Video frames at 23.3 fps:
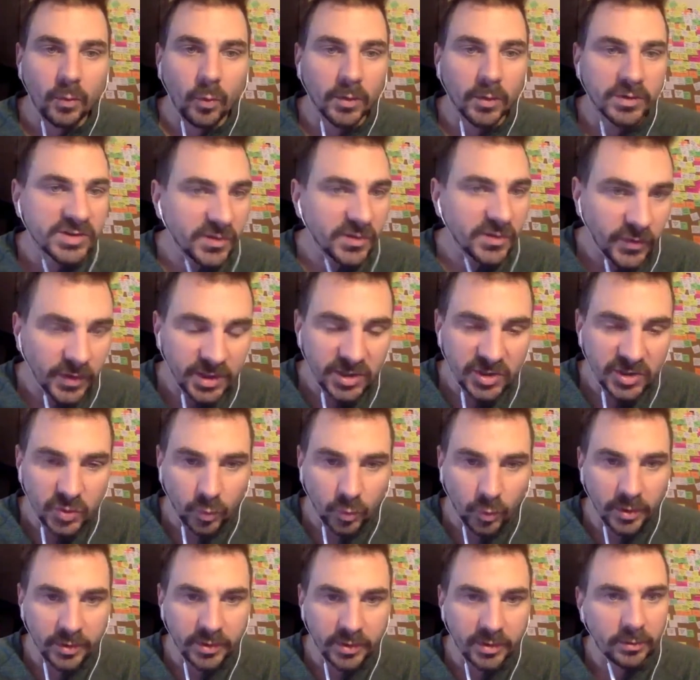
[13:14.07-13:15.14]
Once you finish
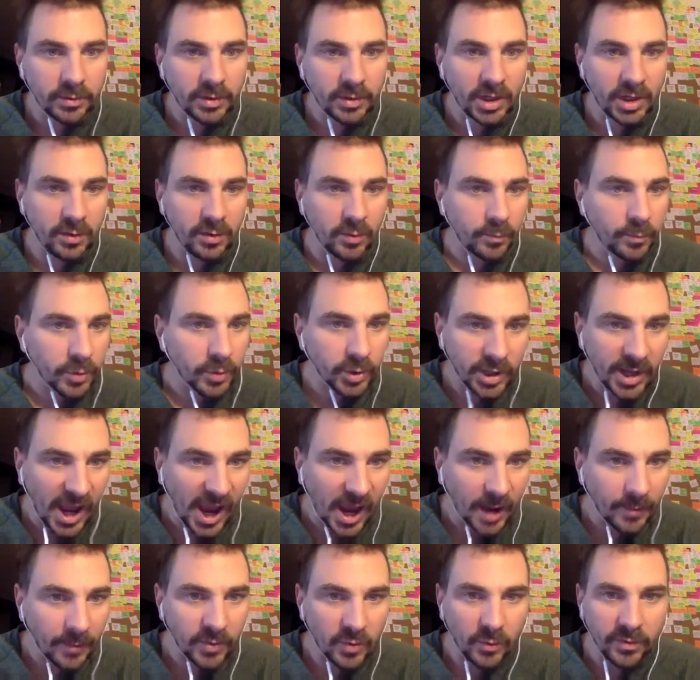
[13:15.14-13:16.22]
one and you're pretty
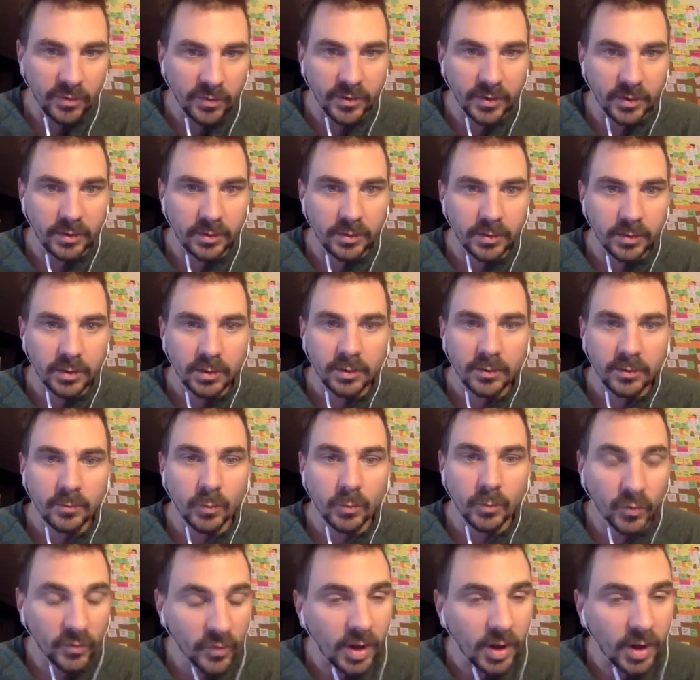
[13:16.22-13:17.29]
happy with it,
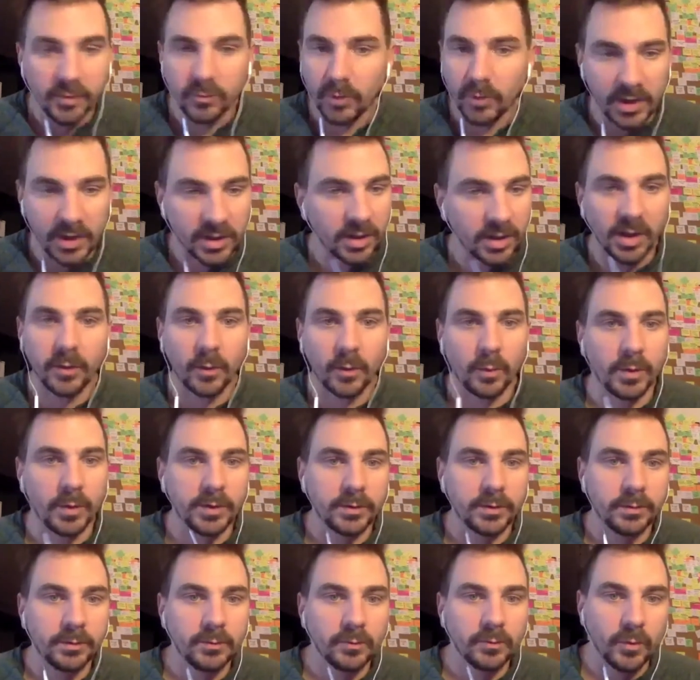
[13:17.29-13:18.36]
move on. Write another
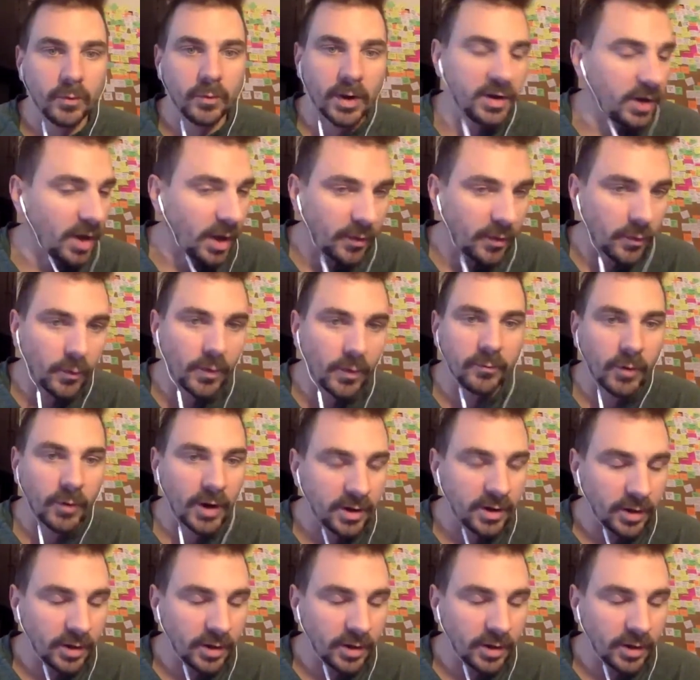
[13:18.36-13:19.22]
one.